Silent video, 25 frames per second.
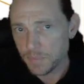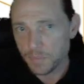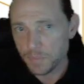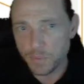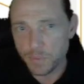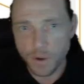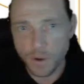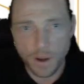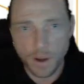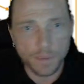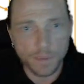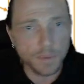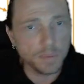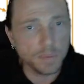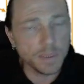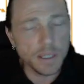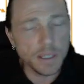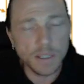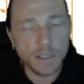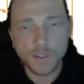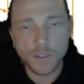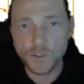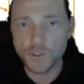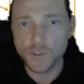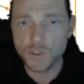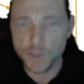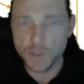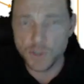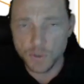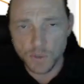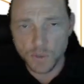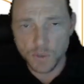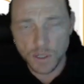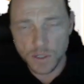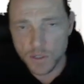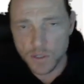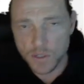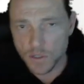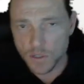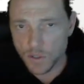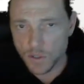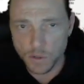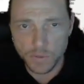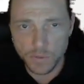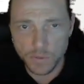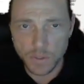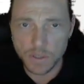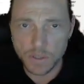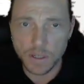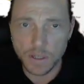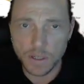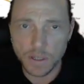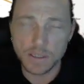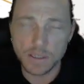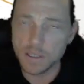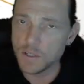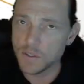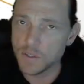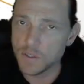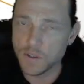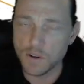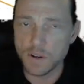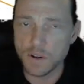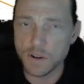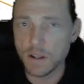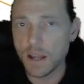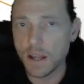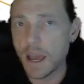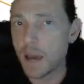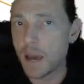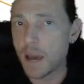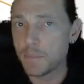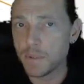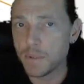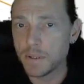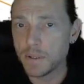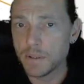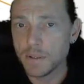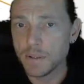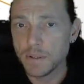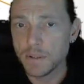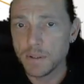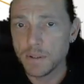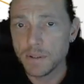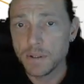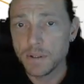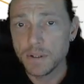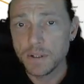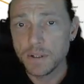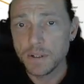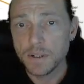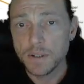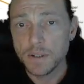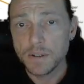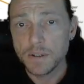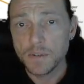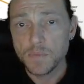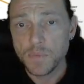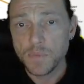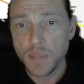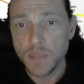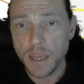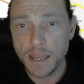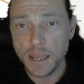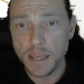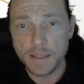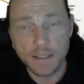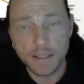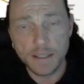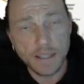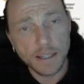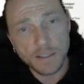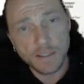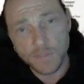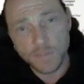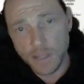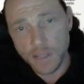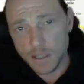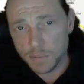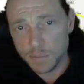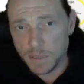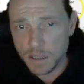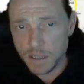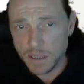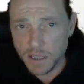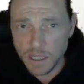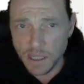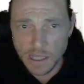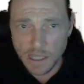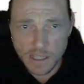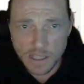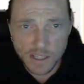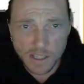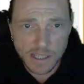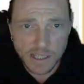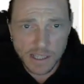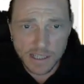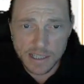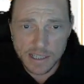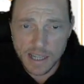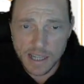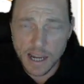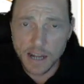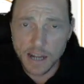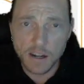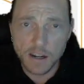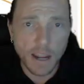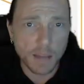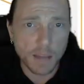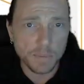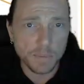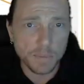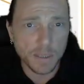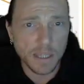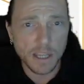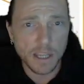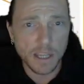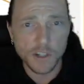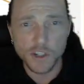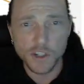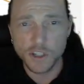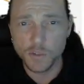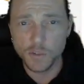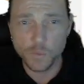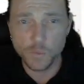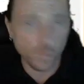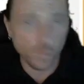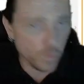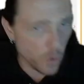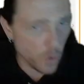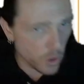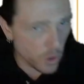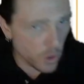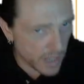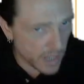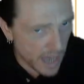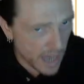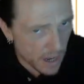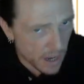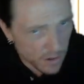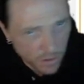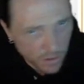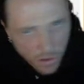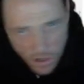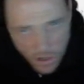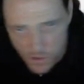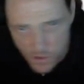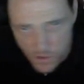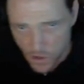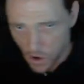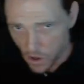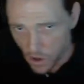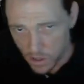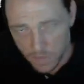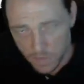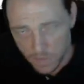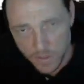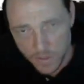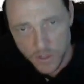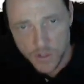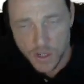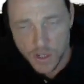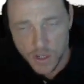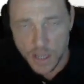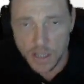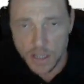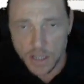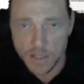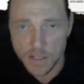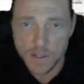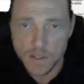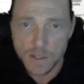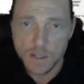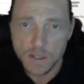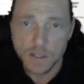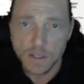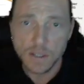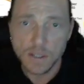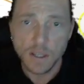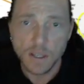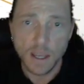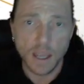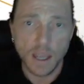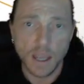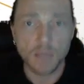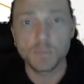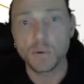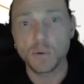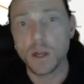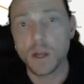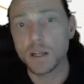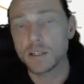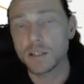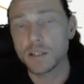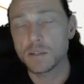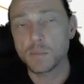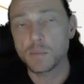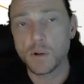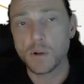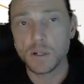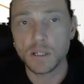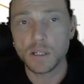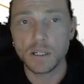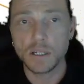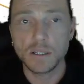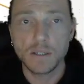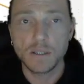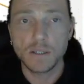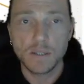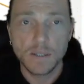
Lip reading: probably as soon as COVID-19 started to happen. And then they developed it into the entire application, rolled it out across all of their sites, and brought it to market